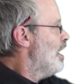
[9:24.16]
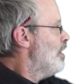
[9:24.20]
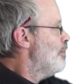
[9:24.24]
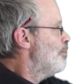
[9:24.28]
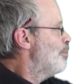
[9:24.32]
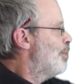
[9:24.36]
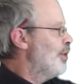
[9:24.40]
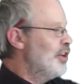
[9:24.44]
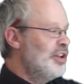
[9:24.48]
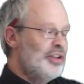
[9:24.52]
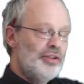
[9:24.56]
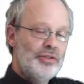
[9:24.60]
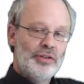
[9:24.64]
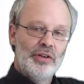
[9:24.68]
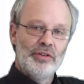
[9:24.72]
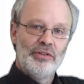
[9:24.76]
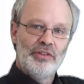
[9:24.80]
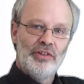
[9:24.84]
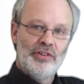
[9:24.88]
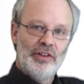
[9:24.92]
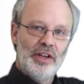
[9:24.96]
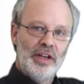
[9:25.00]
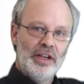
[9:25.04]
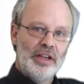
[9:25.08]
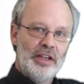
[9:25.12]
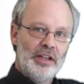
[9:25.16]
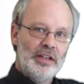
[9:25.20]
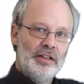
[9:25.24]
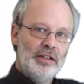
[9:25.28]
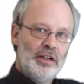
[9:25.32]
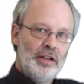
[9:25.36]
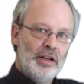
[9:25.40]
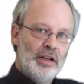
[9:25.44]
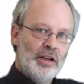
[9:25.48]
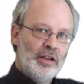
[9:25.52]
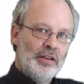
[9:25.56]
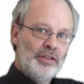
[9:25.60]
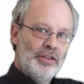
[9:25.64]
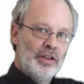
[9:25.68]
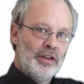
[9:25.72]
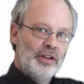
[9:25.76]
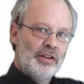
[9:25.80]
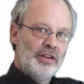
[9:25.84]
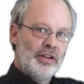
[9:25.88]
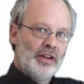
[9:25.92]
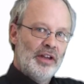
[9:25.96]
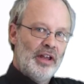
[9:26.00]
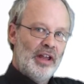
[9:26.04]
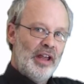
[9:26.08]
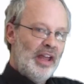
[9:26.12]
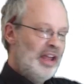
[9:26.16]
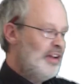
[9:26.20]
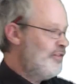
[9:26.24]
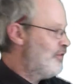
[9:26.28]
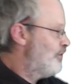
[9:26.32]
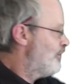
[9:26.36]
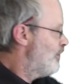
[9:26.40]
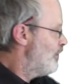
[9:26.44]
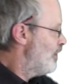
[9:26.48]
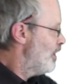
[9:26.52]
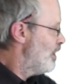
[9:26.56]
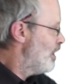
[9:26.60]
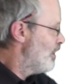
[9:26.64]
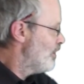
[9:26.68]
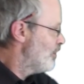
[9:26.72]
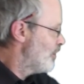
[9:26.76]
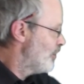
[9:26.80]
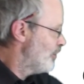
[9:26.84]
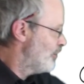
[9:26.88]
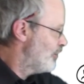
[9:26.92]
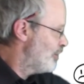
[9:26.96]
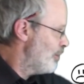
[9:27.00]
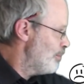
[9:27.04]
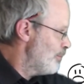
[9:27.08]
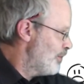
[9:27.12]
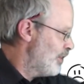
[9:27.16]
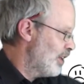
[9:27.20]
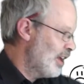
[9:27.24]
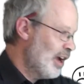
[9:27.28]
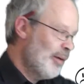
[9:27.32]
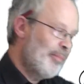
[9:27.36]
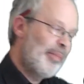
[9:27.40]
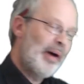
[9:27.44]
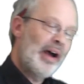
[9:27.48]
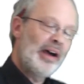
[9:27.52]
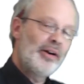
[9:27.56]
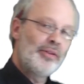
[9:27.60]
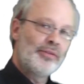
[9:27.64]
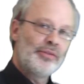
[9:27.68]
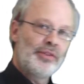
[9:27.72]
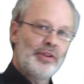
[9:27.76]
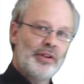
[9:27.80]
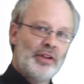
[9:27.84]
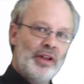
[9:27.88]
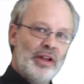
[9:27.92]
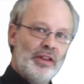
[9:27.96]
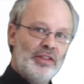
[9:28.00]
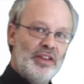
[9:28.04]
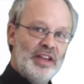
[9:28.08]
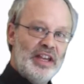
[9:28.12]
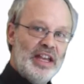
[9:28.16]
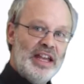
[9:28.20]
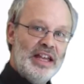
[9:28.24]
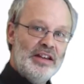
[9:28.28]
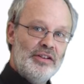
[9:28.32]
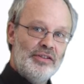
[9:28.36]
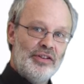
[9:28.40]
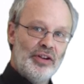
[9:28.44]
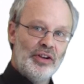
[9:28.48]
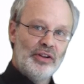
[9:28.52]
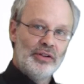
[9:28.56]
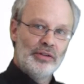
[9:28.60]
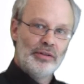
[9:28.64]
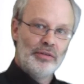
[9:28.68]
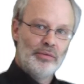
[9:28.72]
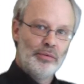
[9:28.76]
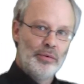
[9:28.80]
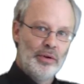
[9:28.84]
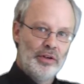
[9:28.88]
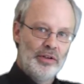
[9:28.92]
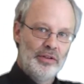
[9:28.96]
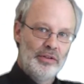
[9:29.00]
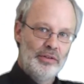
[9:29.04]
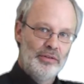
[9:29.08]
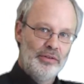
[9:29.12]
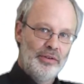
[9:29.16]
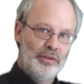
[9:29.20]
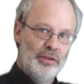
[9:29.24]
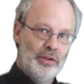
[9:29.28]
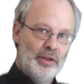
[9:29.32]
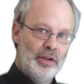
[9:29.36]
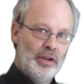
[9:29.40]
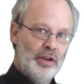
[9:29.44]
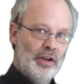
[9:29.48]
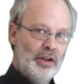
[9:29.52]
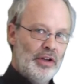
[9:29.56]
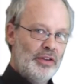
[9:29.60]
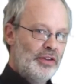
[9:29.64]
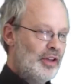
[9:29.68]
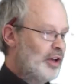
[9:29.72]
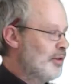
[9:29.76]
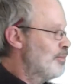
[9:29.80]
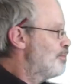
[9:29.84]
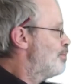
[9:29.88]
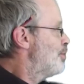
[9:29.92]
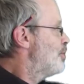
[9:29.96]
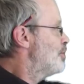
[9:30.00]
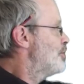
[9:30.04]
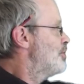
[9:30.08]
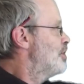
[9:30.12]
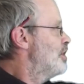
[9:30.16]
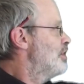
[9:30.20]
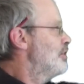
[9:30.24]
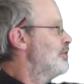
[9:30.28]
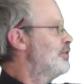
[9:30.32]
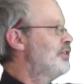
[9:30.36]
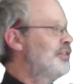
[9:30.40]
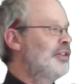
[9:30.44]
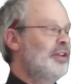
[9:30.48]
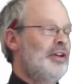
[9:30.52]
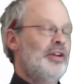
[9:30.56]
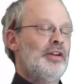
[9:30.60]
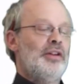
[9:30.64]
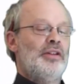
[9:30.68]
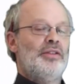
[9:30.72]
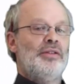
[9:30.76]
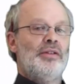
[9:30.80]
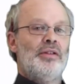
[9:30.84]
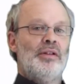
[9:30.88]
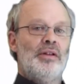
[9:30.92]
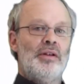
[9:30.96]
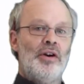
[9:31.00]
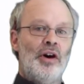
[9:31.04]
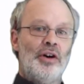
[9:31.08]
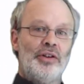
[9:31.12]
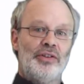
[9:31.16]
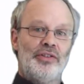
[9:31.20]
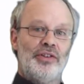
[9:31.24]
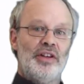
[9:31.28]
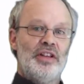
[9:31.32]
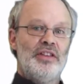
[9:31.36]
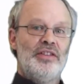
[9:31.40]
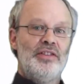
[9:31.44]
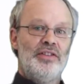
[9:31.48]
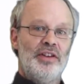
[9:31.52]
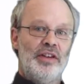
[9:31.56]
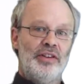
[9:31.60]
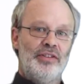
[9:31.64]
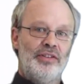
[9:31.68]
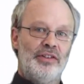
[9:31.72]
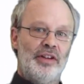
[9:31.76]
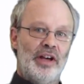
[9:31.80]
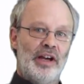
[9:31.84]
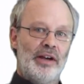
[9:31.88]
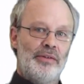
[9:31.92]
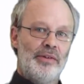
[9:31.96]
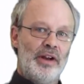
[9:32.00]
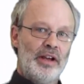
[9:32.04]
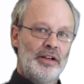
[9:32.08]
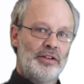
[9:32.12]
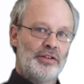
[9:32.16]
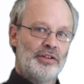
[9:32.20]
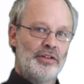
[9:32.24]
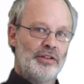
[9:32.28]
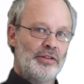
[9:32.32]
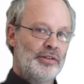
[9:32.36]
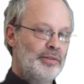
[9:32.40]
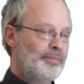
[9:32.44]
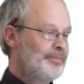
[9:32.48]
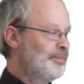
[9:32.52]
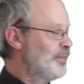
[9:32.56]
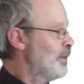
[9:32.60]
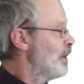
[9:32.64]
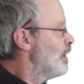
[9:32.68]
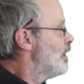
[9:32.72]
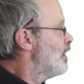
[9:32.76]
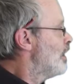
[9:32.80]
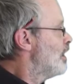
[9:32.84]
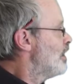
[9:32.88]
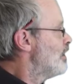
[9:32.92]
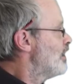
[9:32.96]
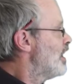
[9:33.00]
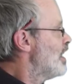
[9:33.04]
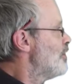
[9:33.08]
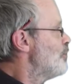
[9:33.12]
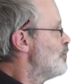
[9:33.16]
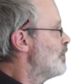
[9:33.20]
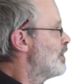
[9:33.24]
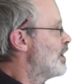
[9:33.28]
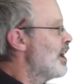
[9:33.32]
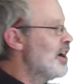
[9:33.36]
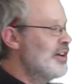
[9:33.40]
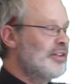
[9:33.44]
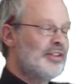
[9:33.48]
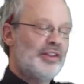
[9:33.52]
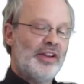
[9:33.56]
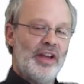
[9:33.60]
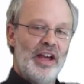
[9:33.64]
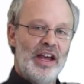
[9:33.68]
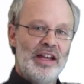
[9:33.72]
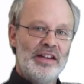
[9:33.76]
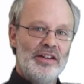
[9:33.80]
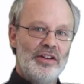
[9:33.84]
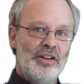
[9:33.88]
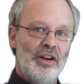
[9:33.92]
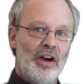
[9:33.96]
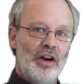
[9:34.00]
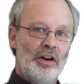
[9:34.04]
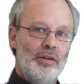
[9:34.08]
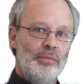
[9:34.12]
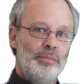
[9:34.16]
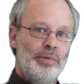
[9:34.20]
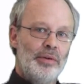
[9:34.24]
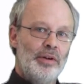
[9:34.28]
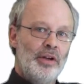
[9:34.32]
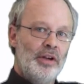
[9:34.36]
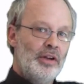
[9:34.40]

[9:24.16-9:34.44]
But you can see that if there's something about the internal world that pushes us in this direction, then we're going to end up